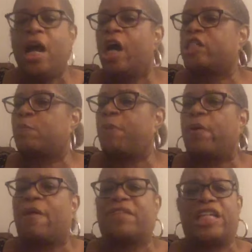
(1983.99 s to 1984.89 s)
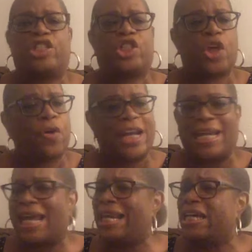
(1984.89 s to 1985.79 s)
a spirit of
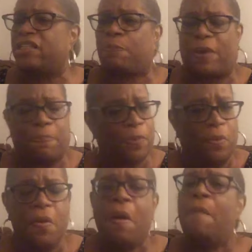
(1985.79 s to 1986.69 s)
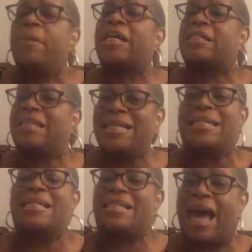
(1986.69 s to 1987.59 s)
discerning in his people because
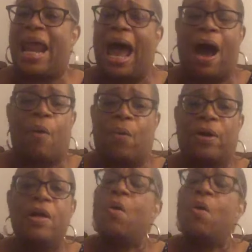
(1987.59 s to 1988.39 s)
this is that hour.